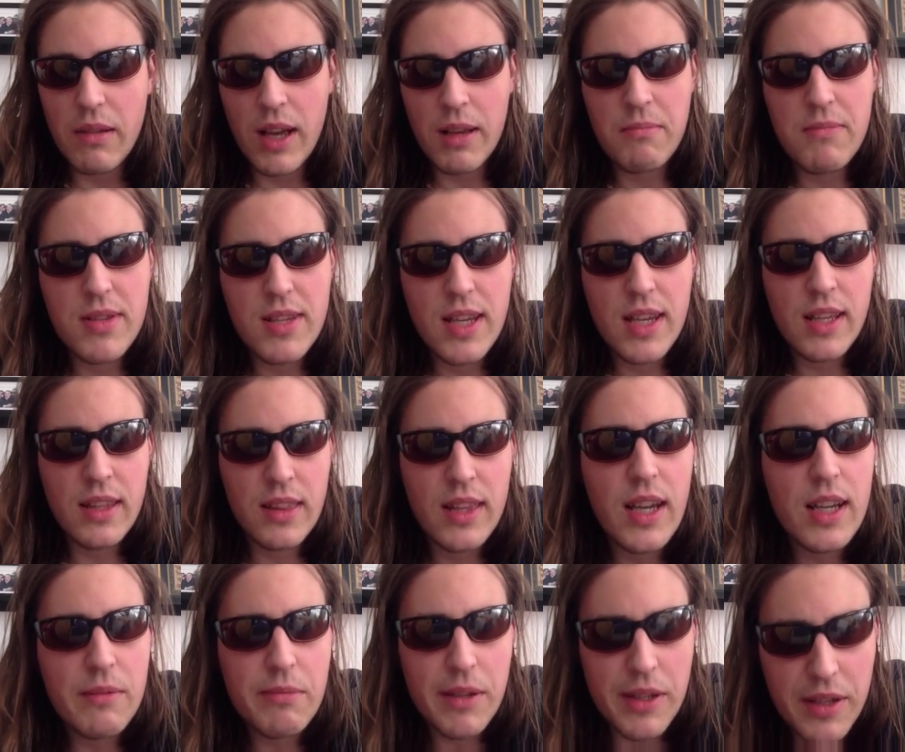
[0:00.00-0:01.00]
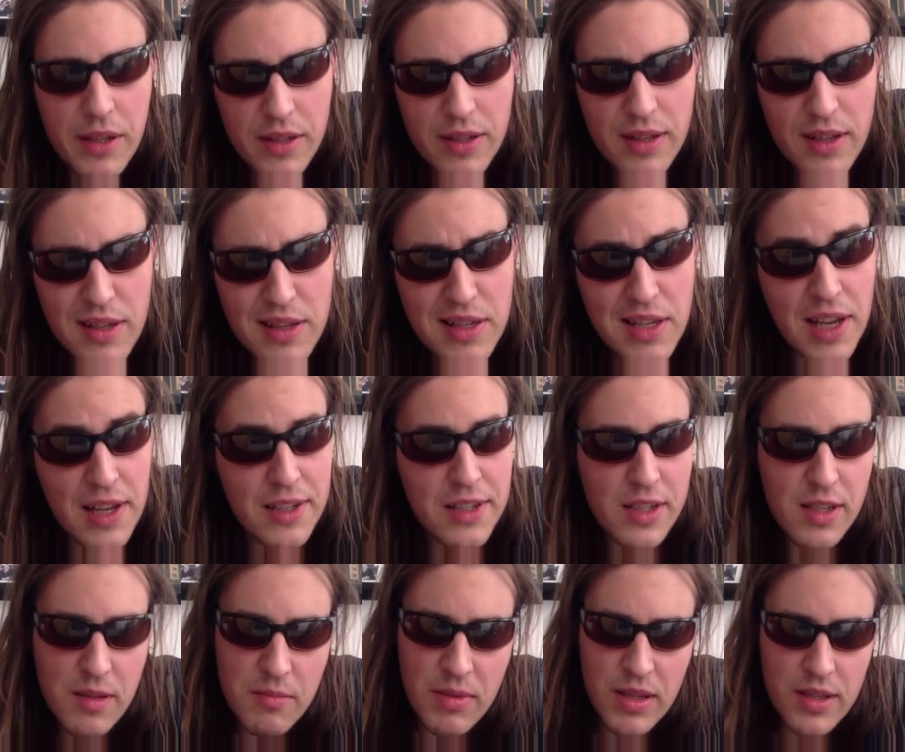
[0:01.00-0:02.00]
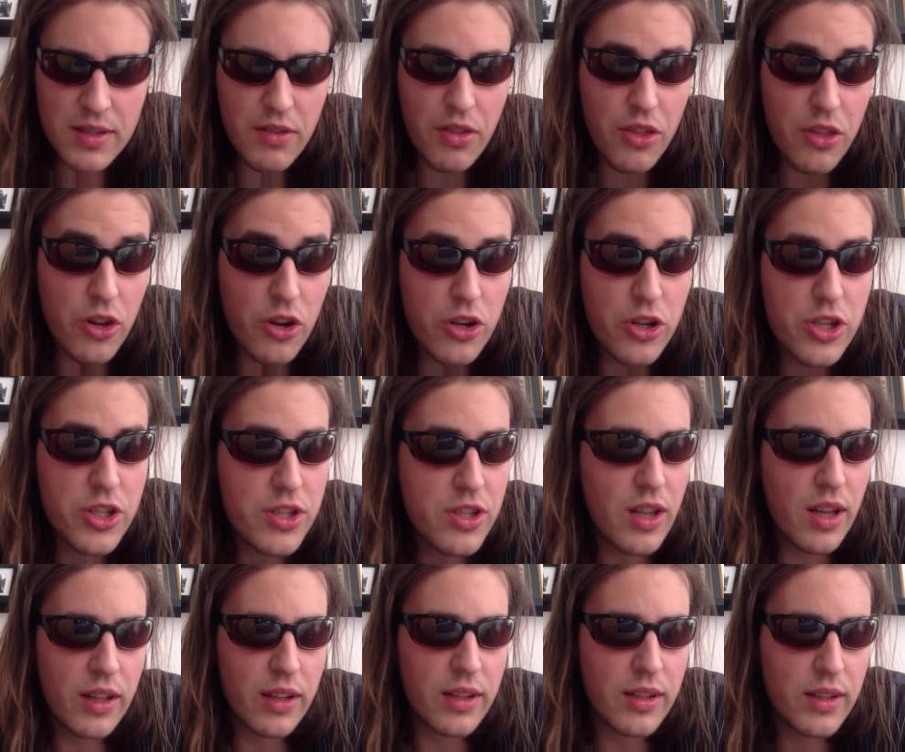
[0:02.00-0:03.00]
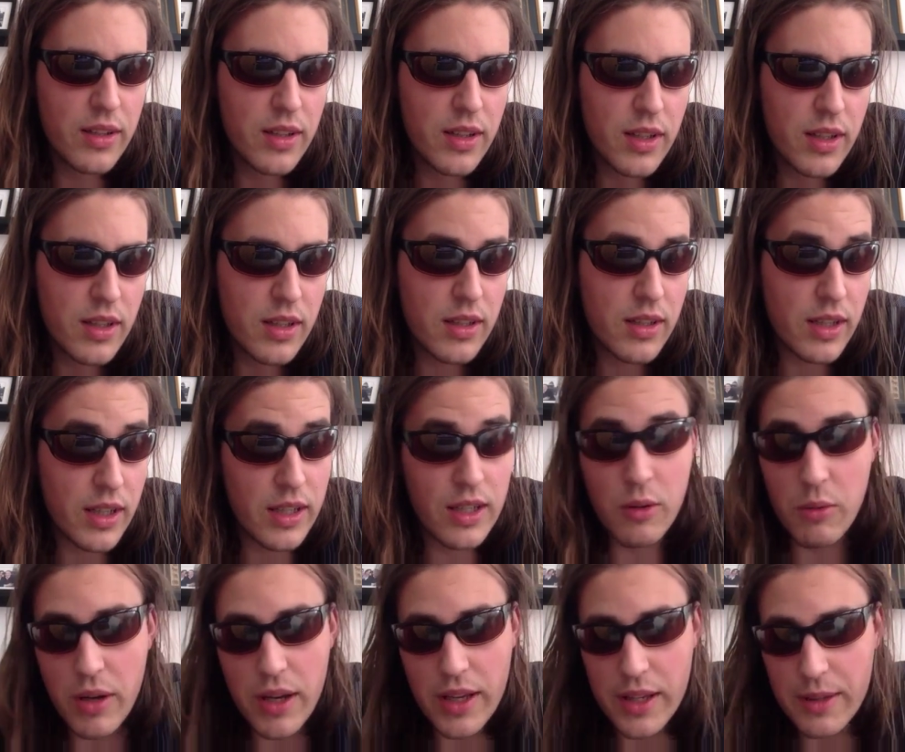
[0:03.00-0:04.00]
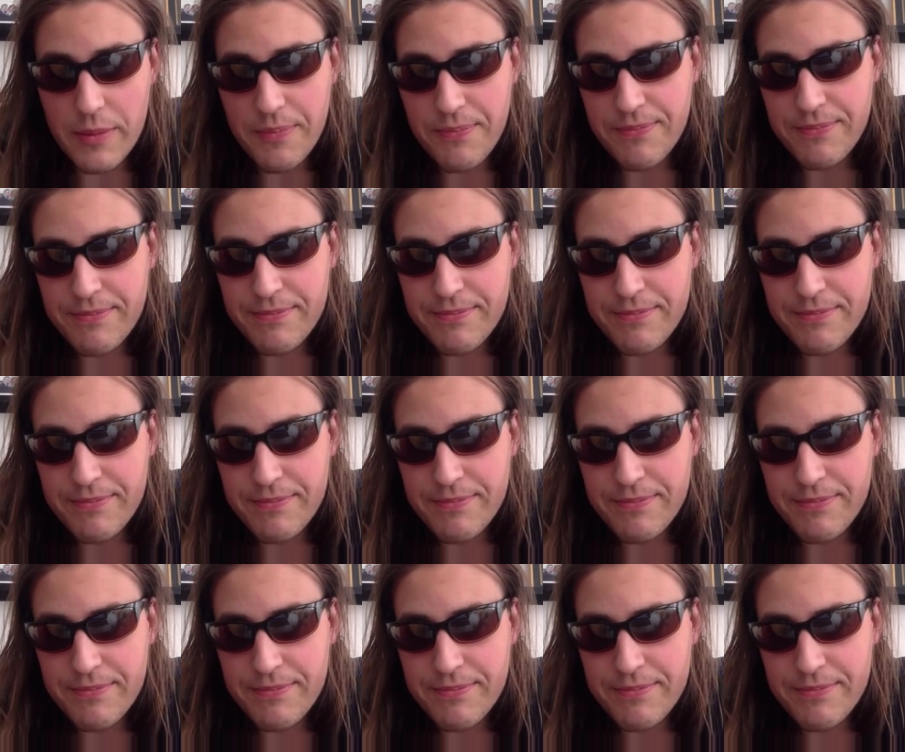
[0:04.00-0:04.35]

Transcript: I'm saying that because Sanji means third son, in a way.